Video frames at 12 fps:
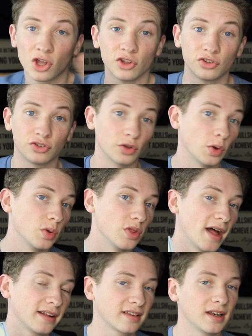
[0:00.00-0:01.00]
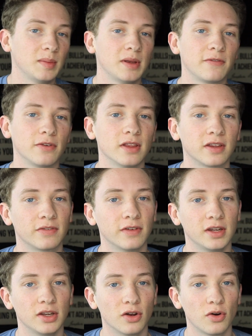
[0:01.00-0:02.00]
So that's going to be it for this
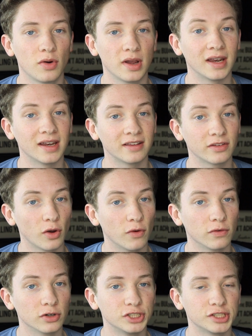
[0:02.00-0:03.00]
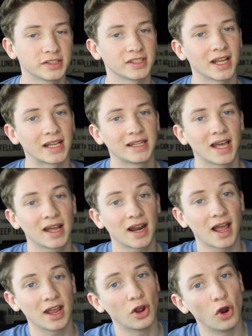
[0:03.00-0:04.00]
video, and it's over just like
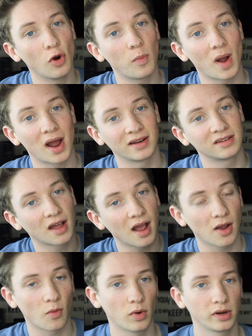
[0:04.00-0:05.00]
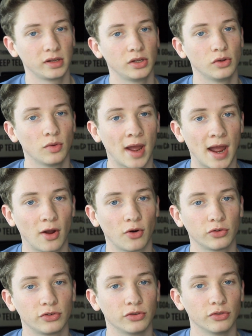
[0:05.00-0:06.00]
that. I hope I taught one of you
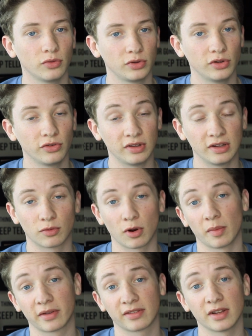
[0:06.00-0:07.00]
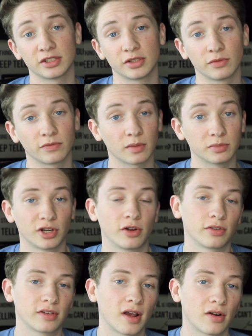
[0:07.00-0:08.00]
how to use the Chrome extension from
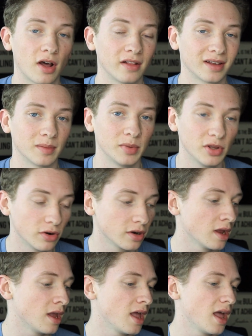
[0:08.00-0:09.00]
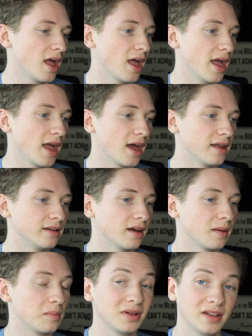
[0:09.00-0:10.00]
Jungle Scout on the computer.
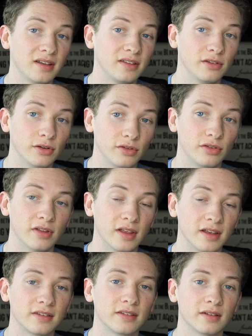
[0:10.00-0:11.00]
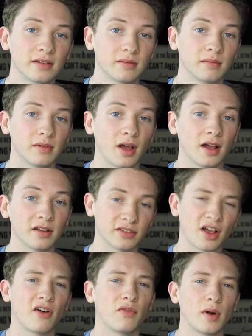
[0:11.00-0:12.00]
And please use this
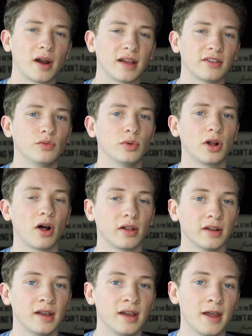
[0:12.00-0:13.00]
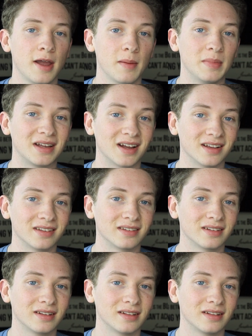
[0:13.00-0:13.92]
software, I guess you would call it, because